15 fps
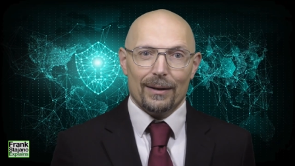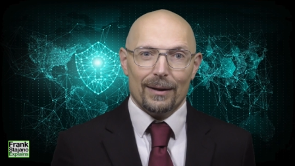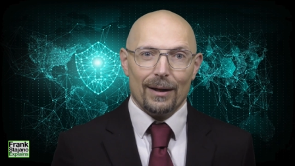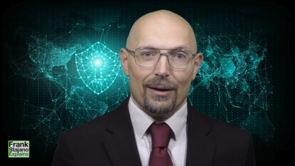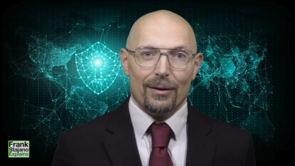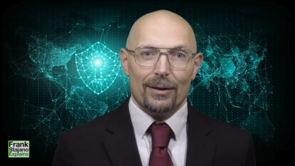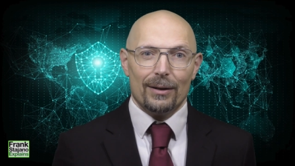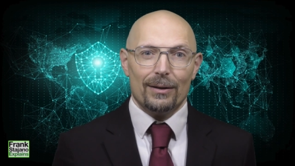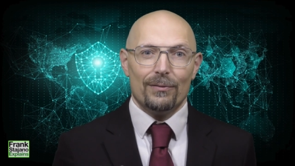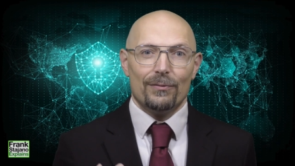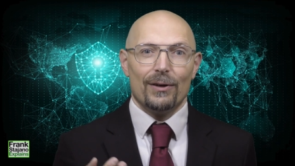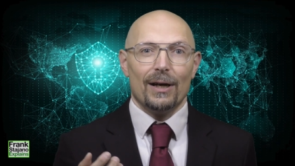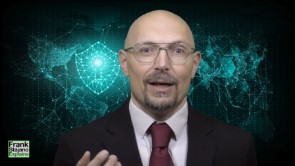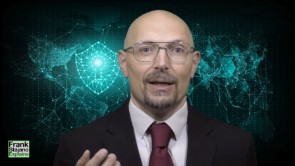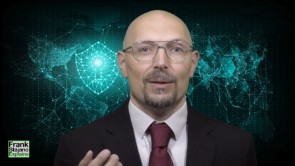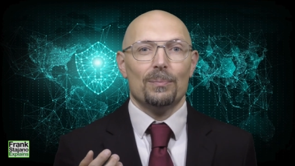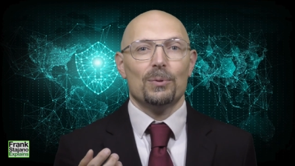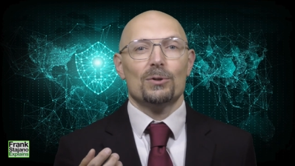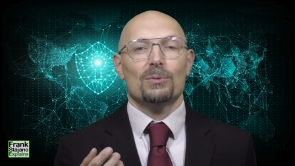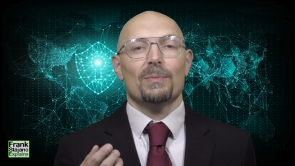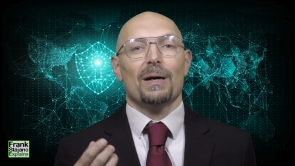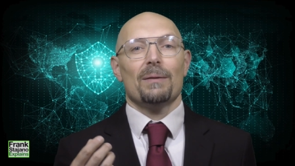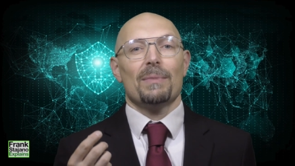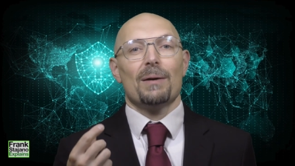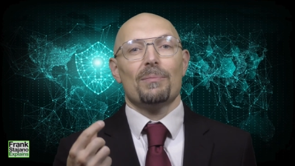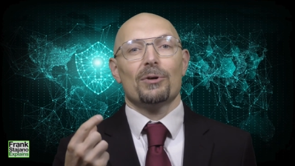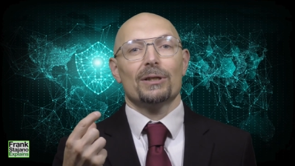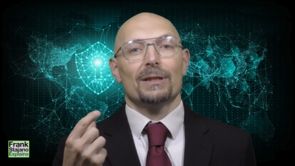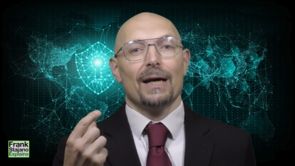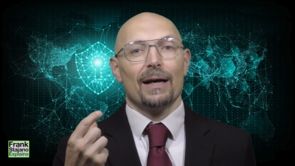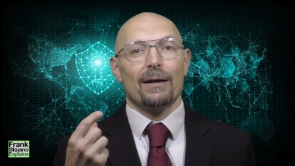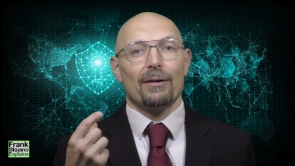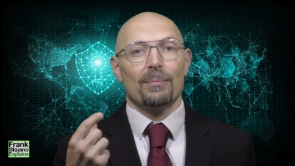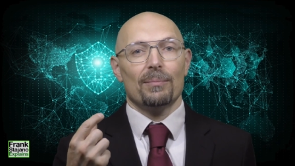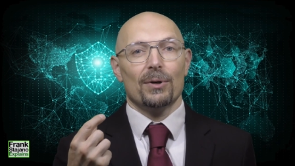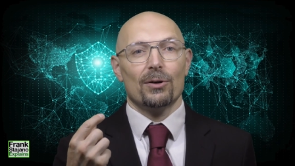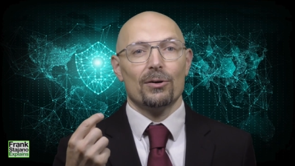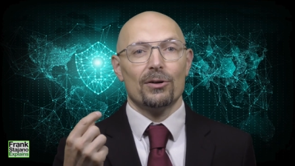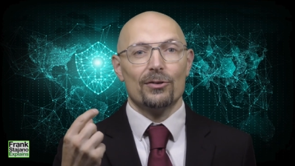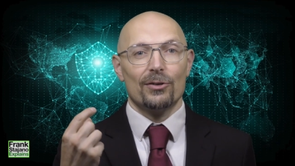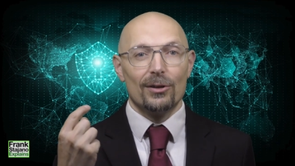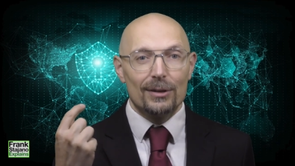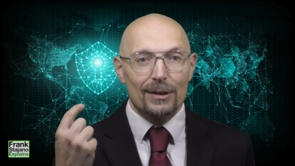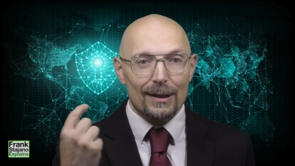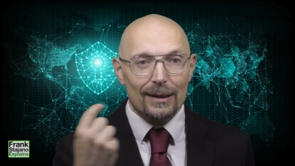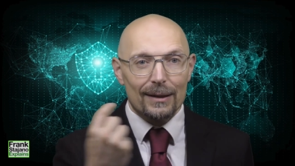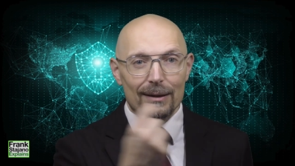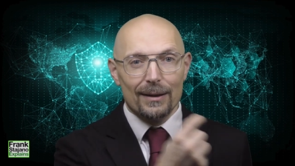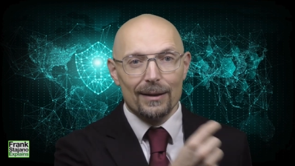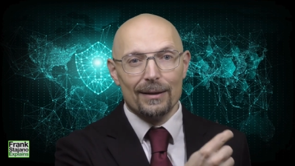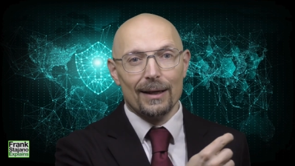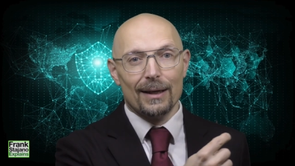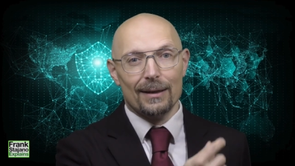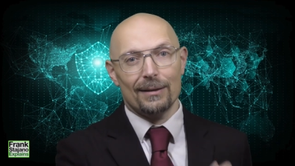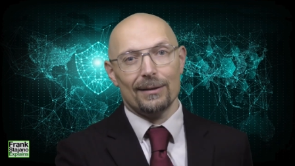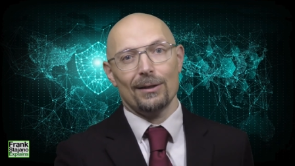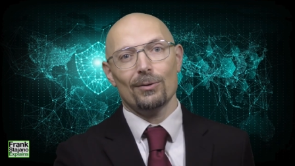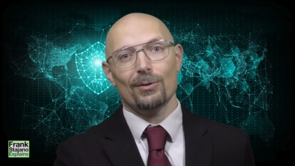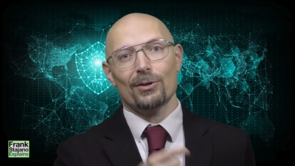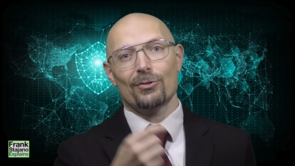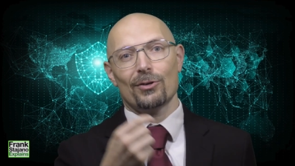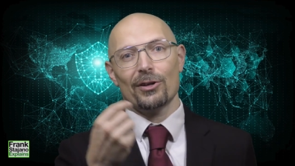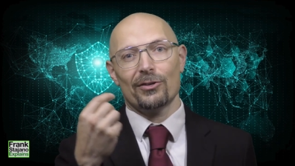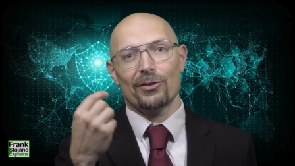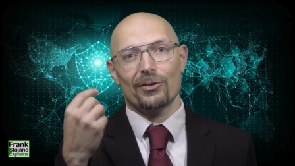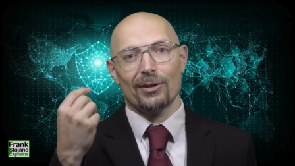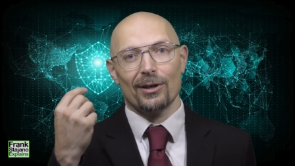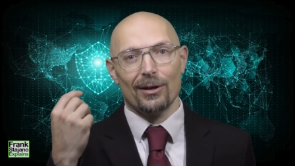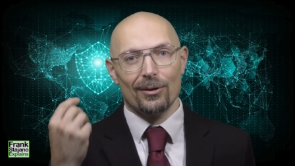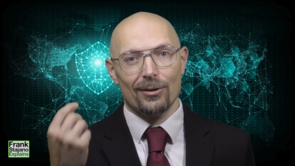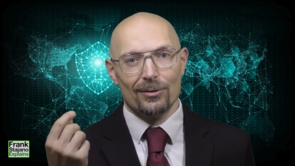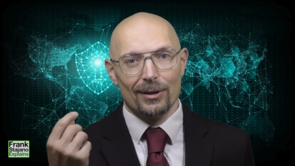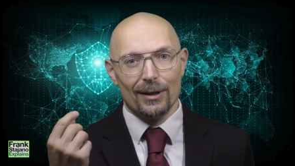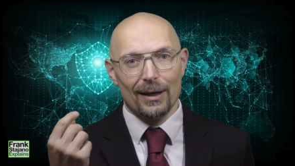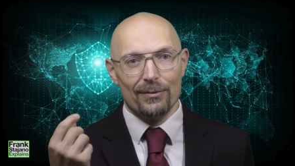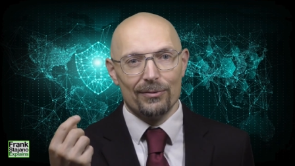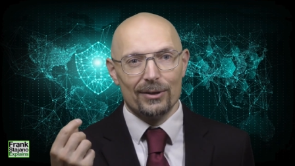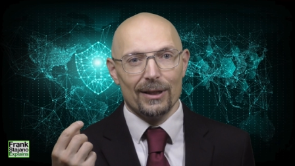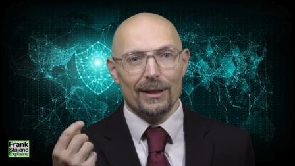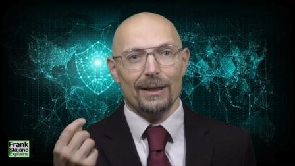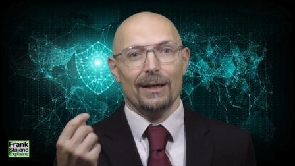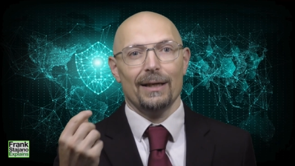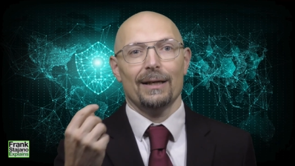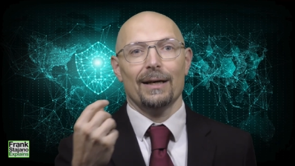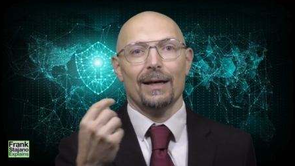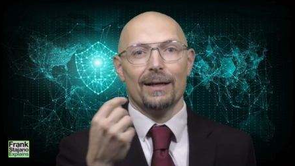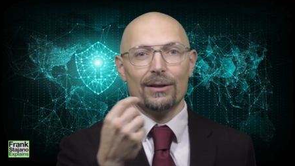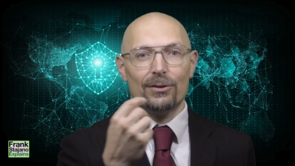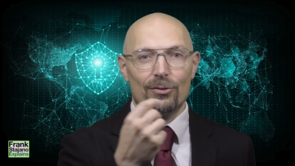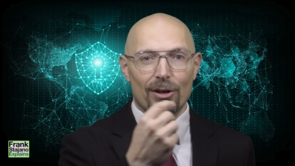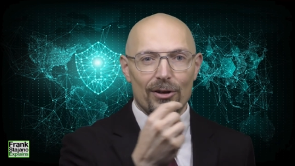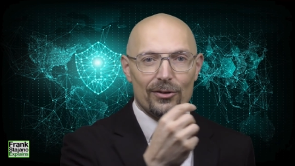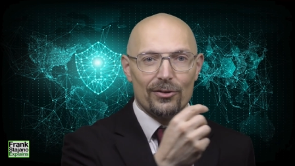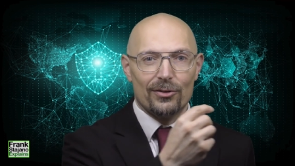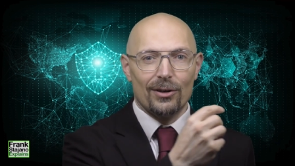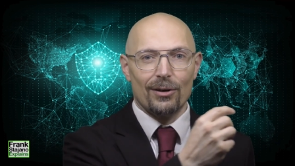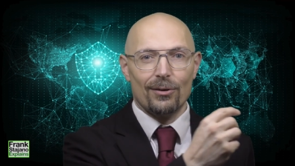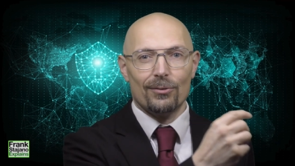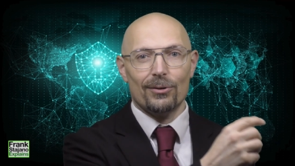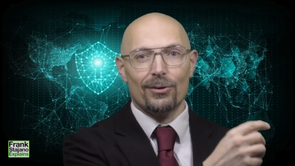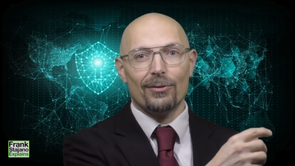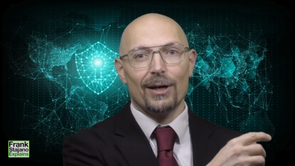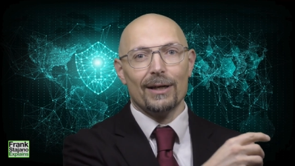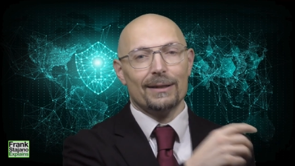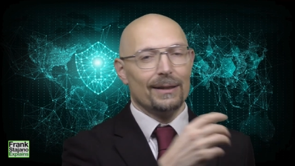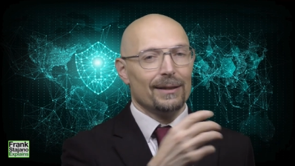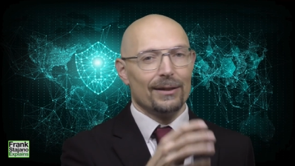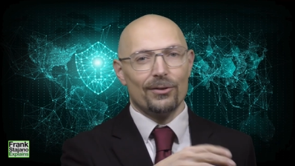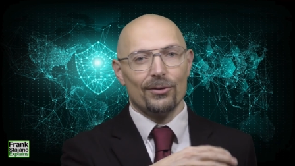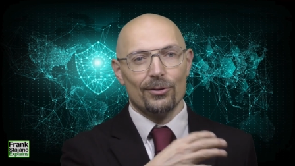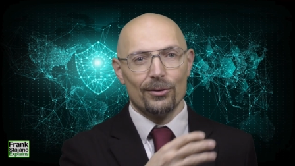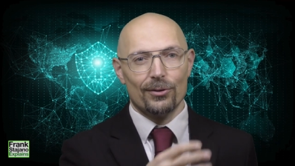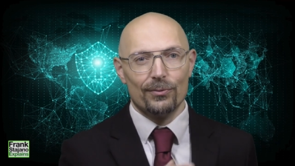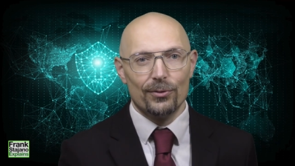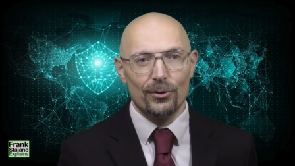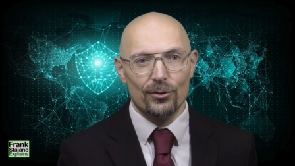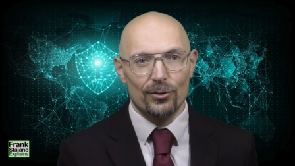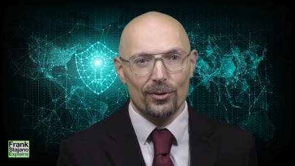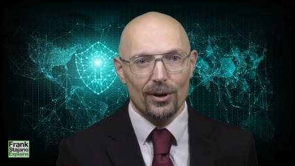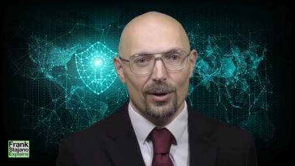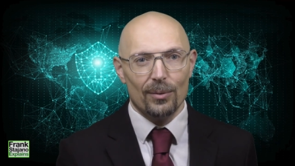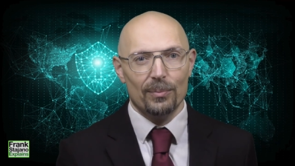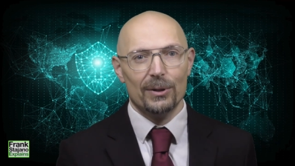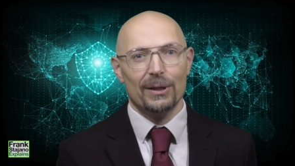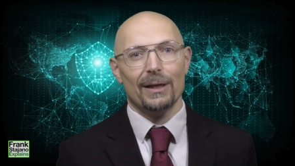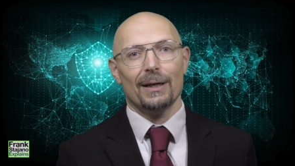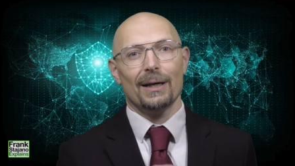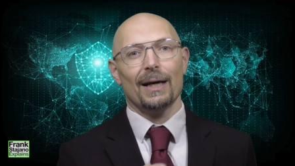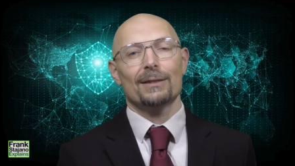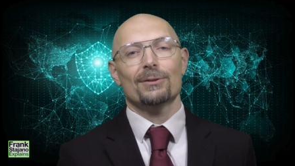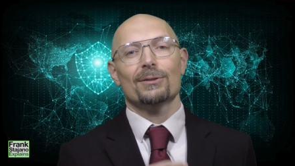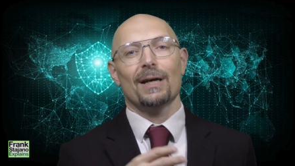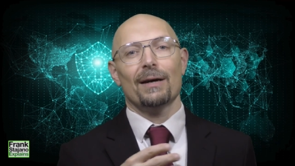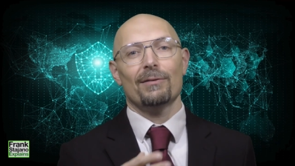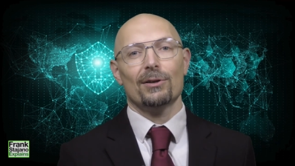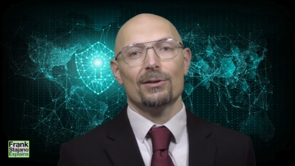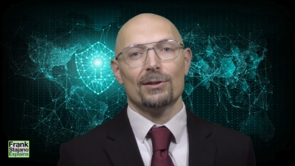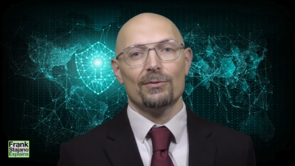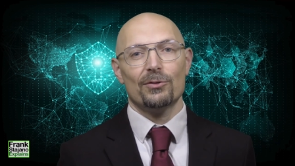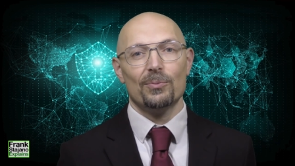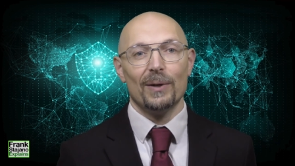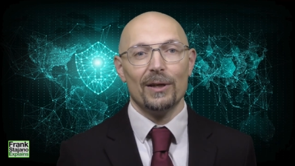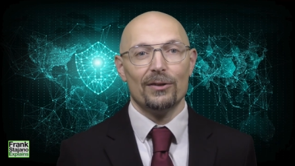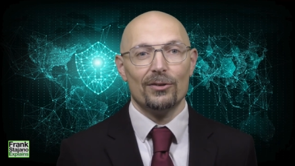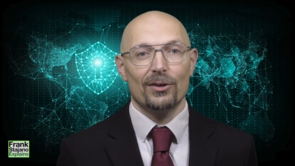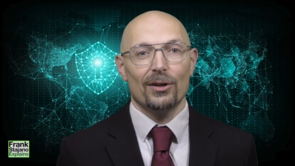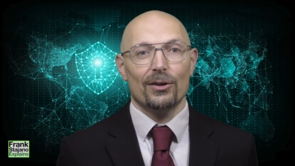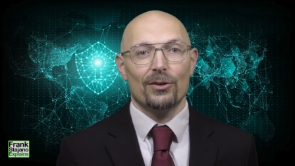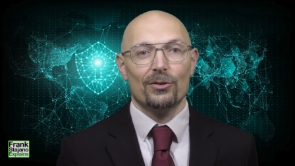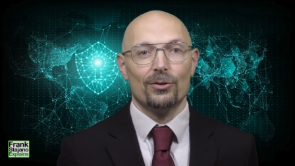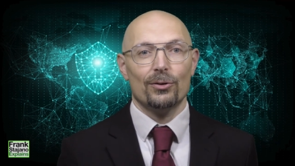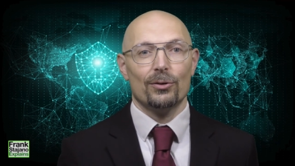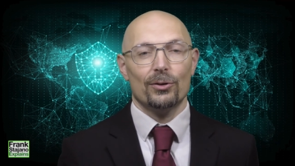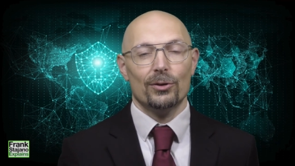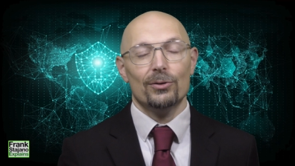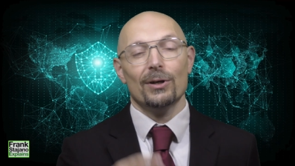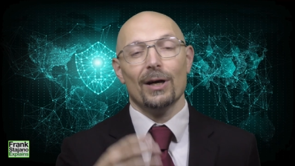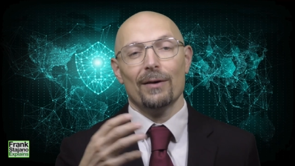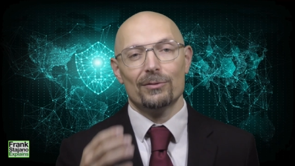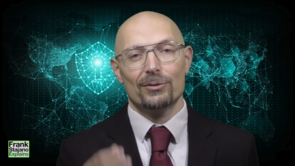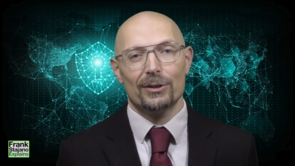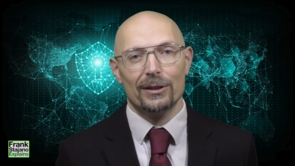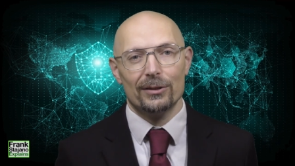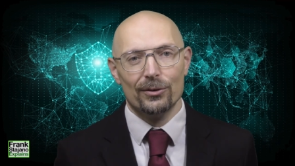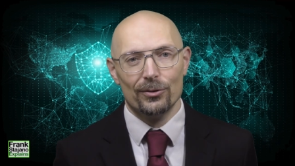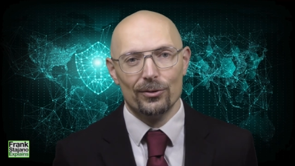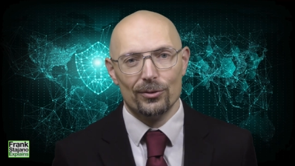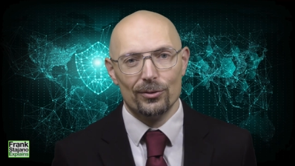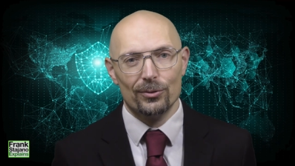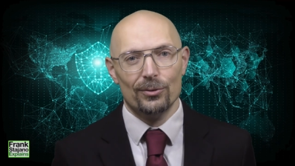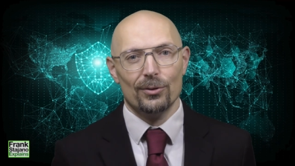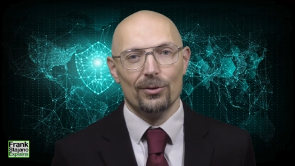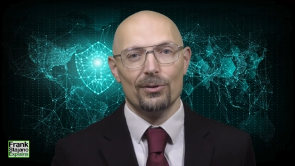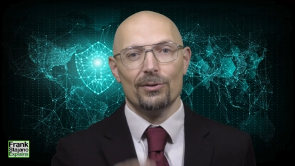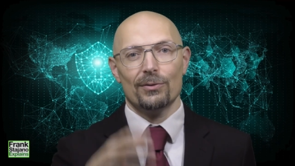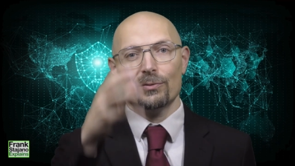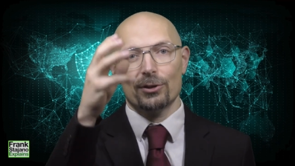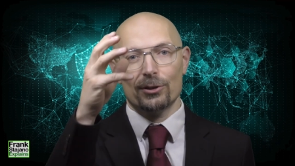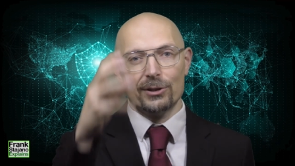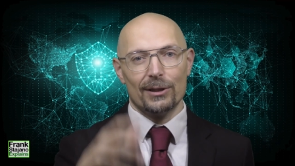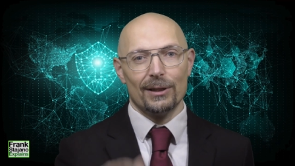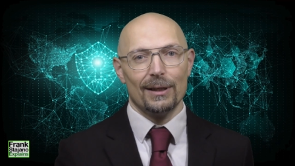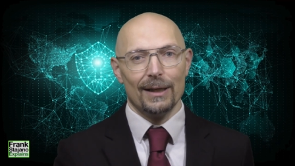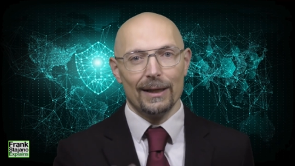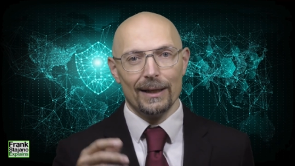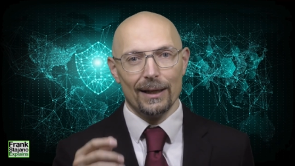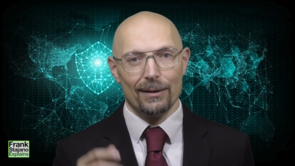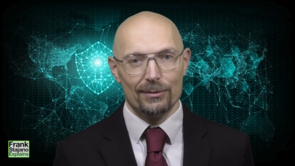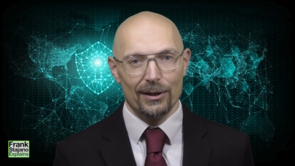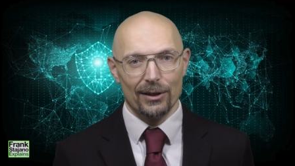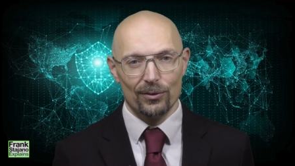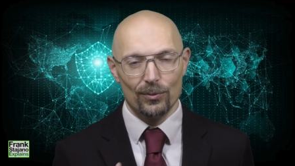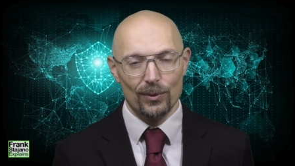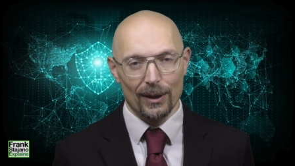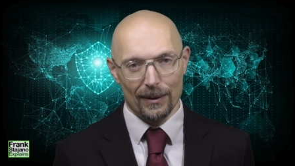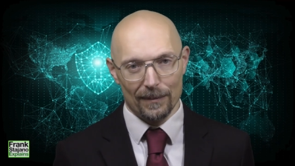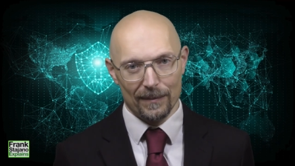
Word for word: Now, if I put my memory diagram horizontally, then low addresses are on the left and high addresses are on the right, and there's no confusion. But then I don't have a lot of space, so you have to get used to the vertical layout as well,